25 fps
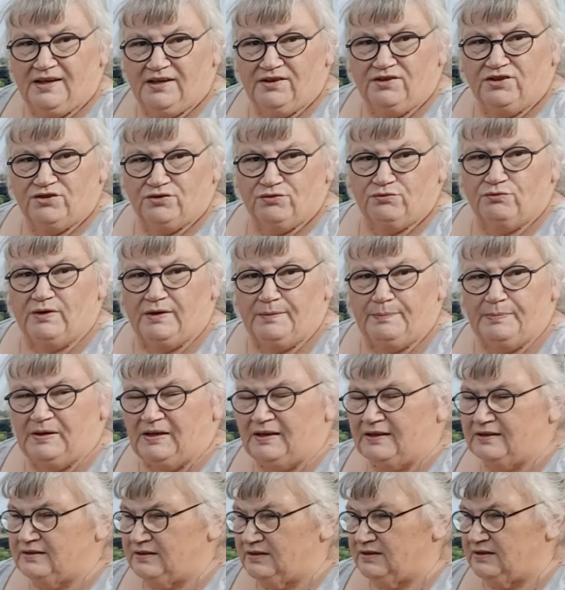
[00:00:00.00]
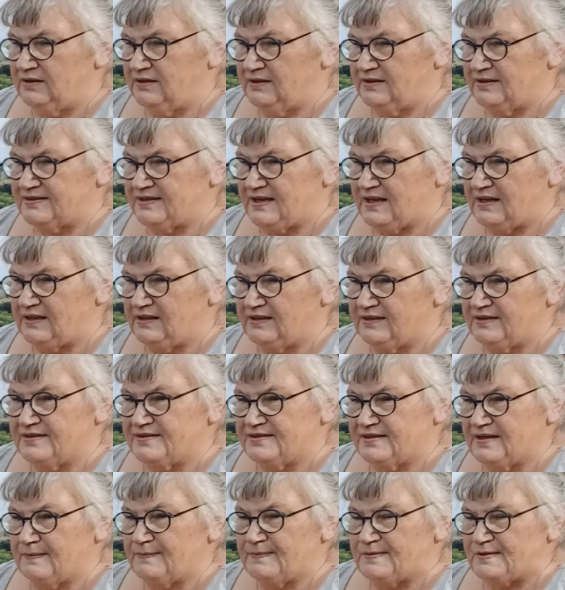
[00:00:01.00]
and just replanted in exactly the
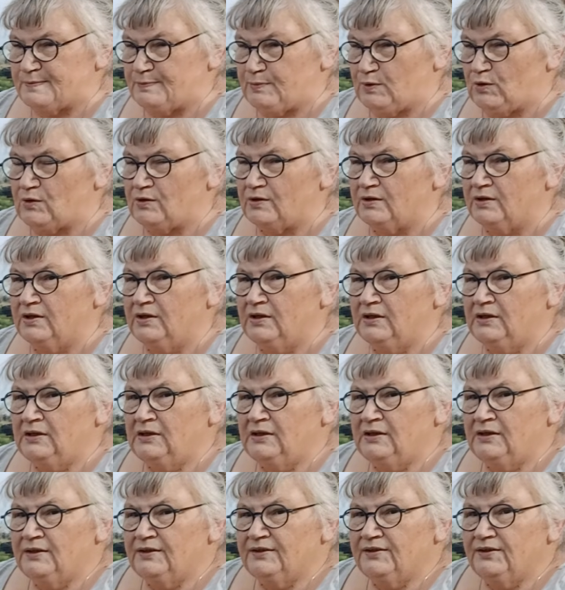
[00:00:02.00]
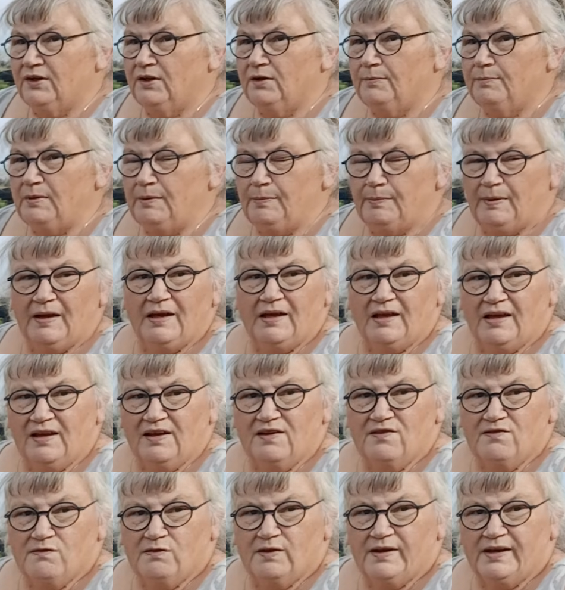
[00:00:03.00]
same spot. So I'll be about
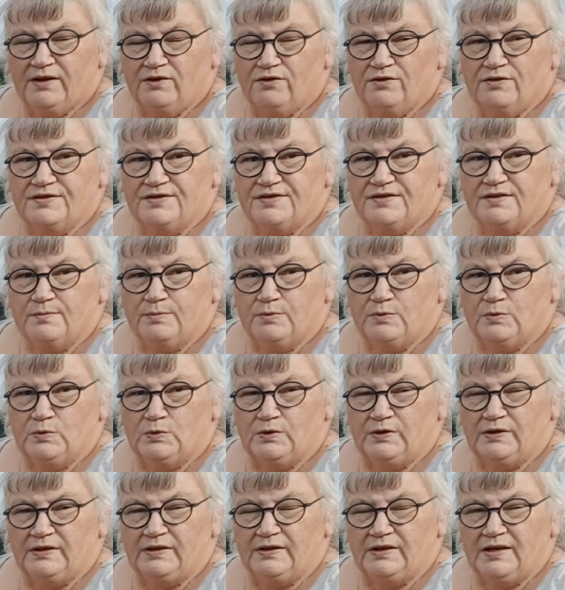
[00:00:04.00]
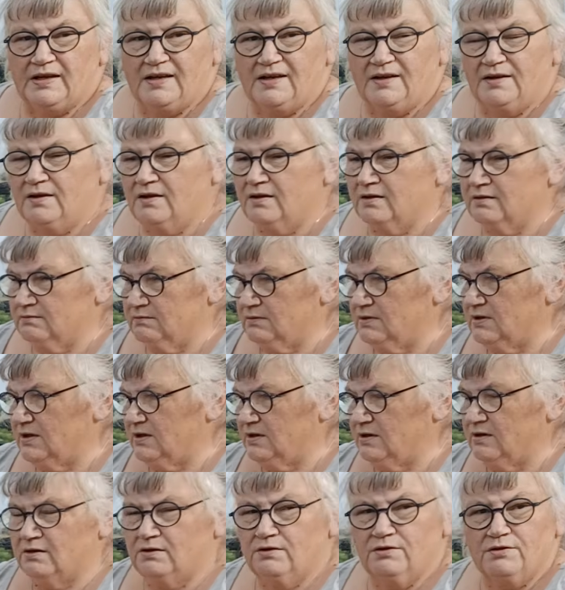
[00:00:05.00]
halfway across the border,
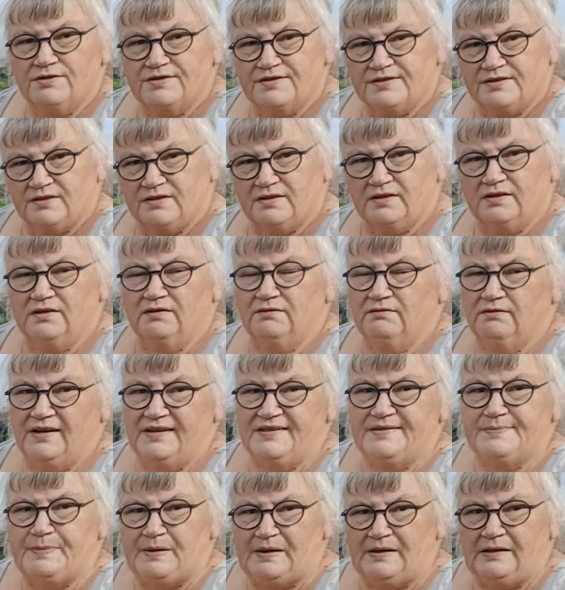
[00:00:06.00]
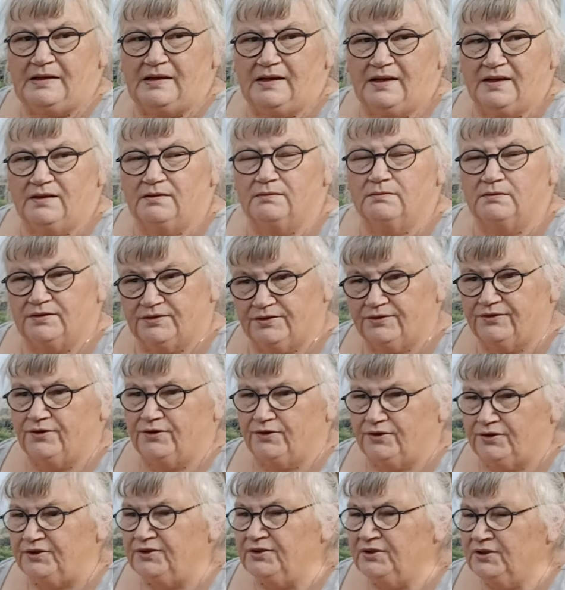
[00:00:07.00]
across the raised bed now, which is
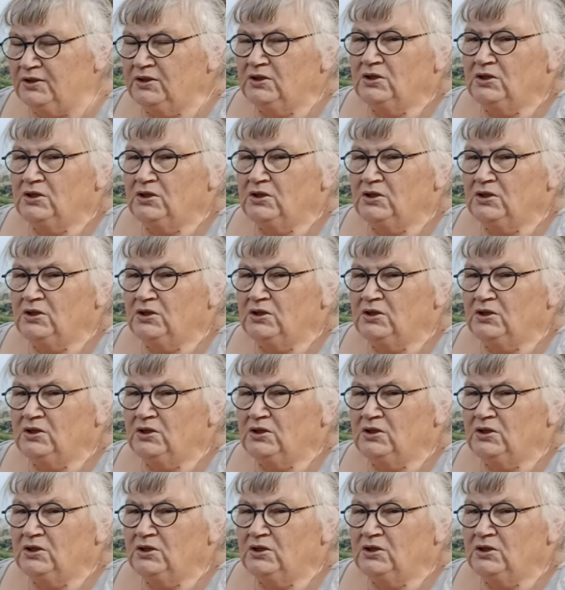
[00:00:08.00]
good.